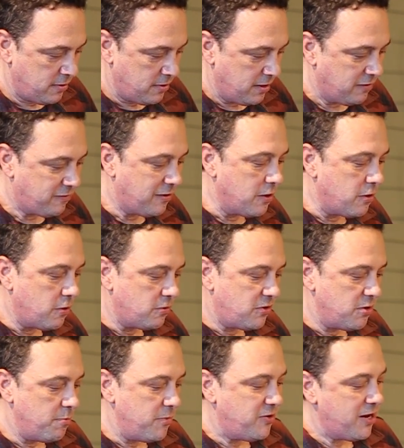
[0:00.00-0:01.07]
as though
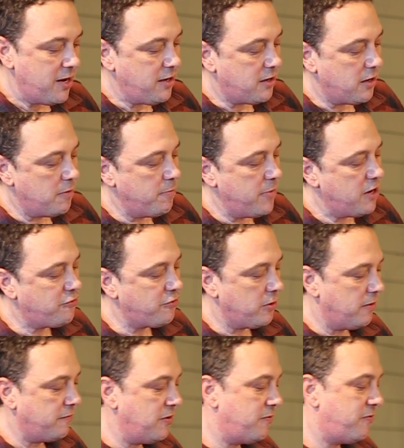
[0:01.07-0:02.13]
to take a
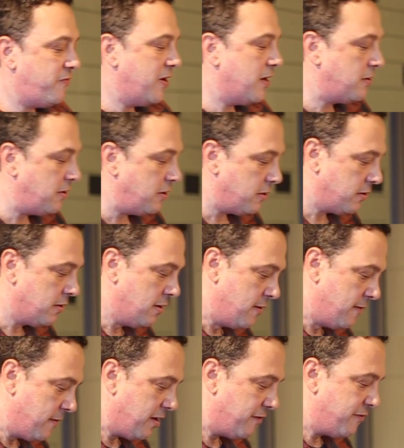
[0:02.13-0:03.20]
measure of the failure
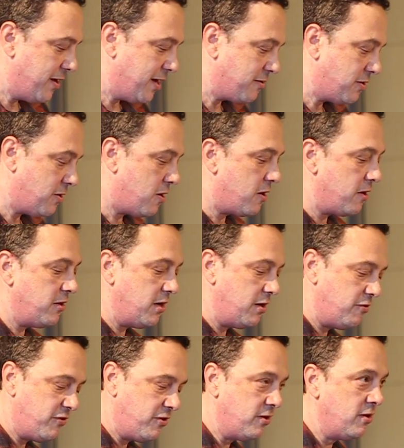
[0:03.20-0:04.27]
of that
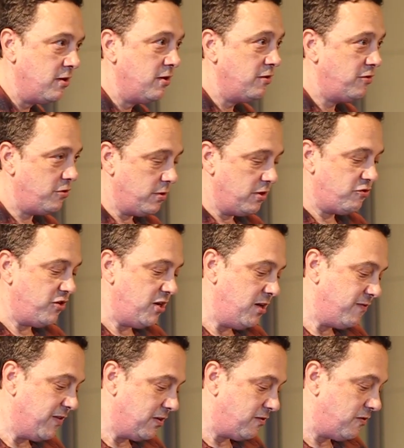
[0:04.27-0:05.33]
carnage to
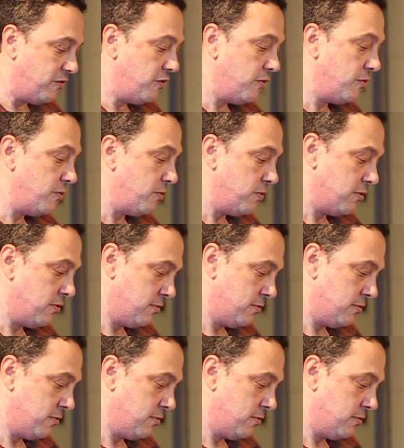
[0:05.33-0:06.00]
achieve its due.